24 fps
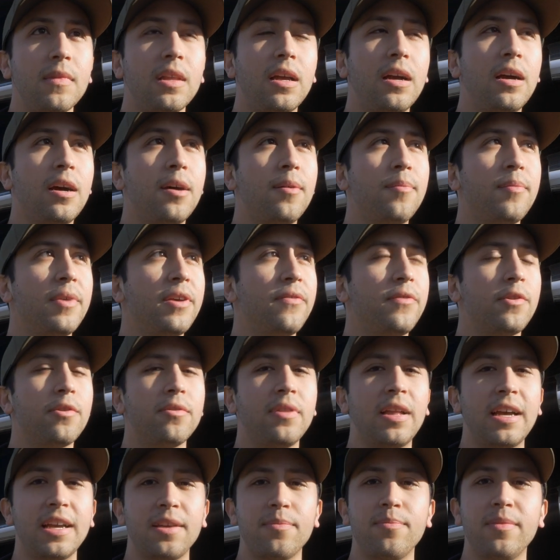If you're
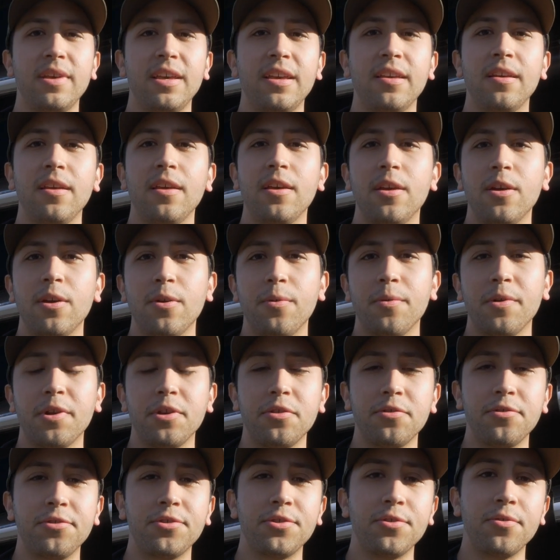like me, where
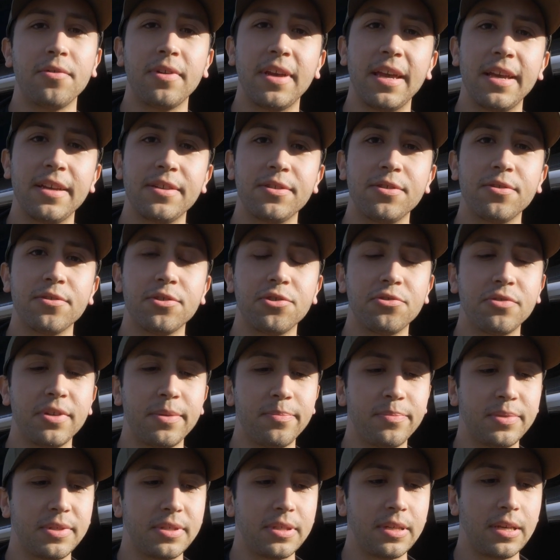you showcase your
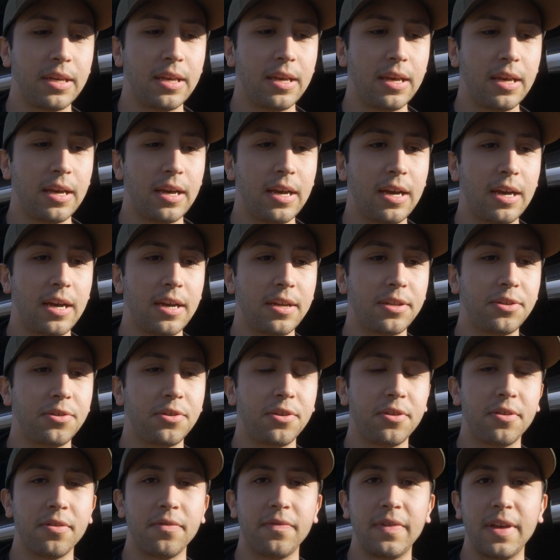trips to
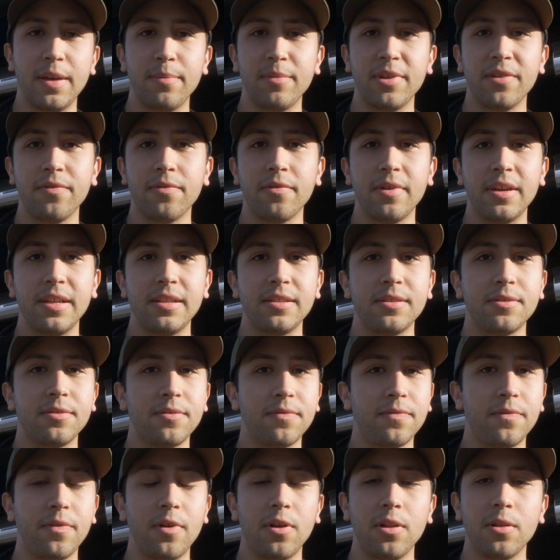your family, friends, or
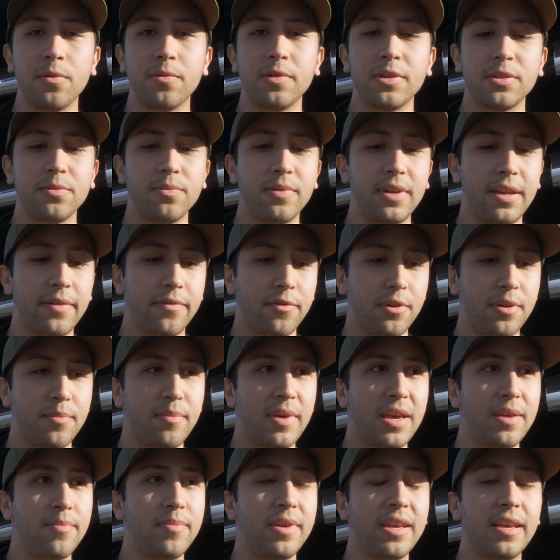followers, whatever it
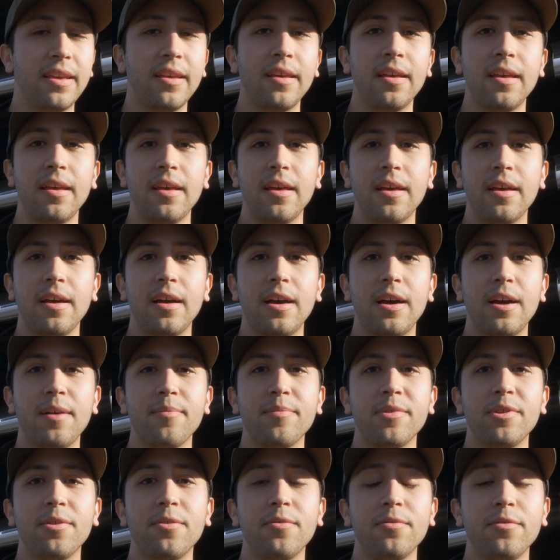may be,
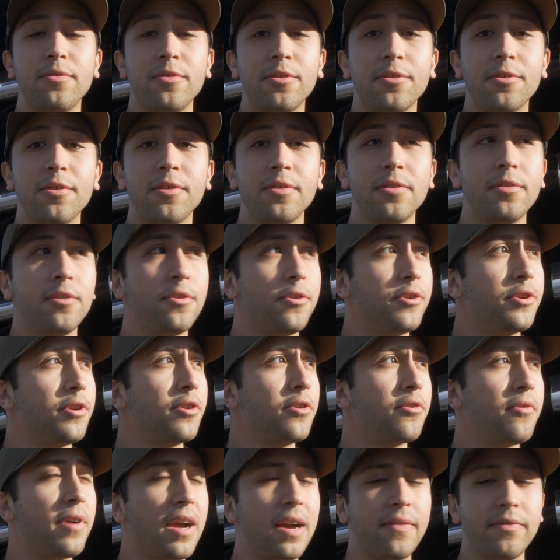learn your
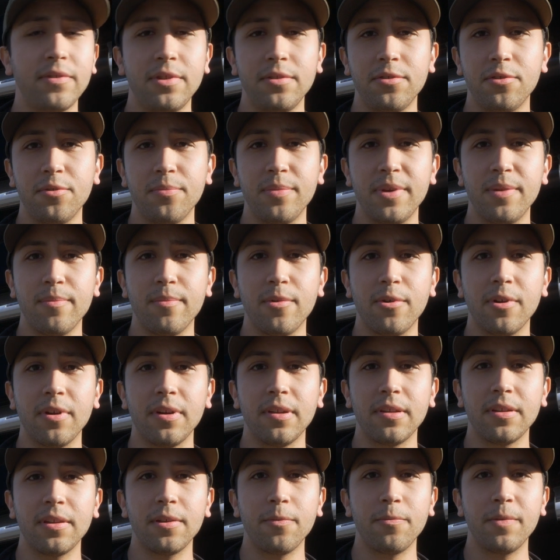craft a little bit more.
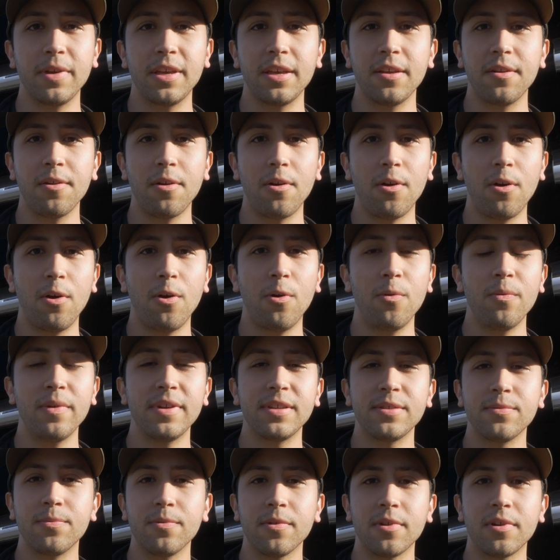We can
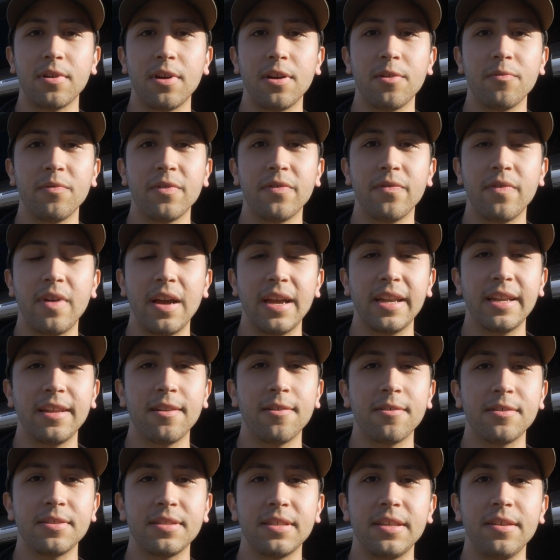always work on refining
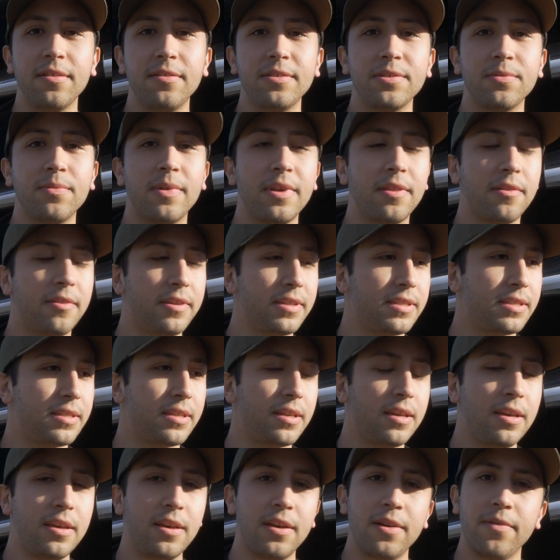our skills, whether it's
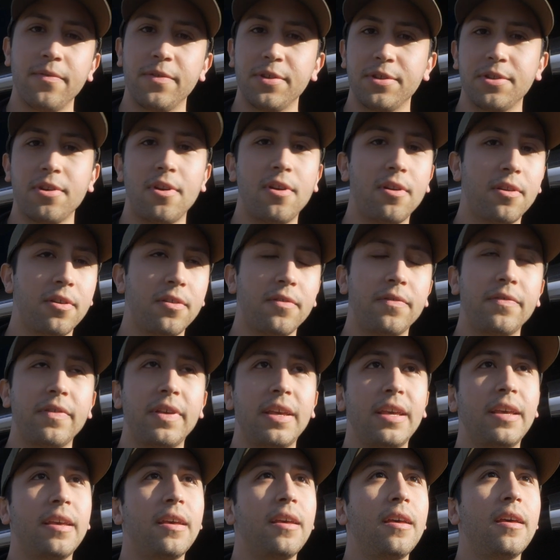
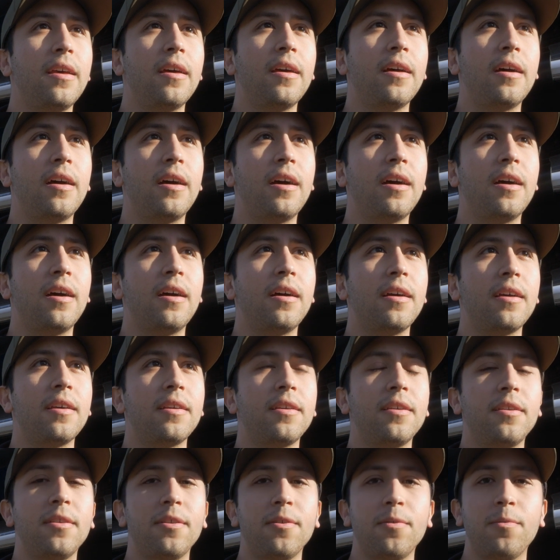photography,
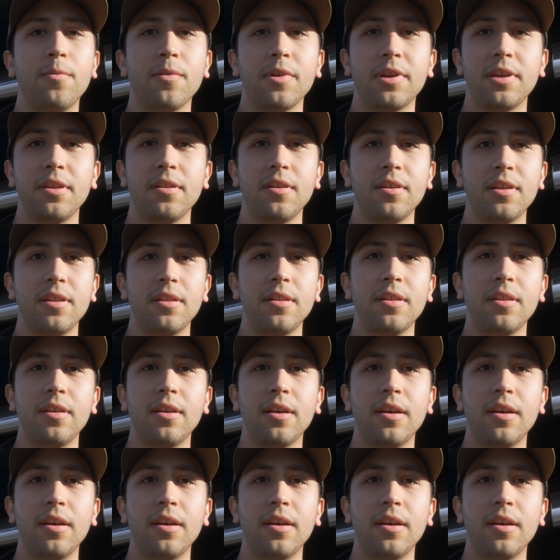working on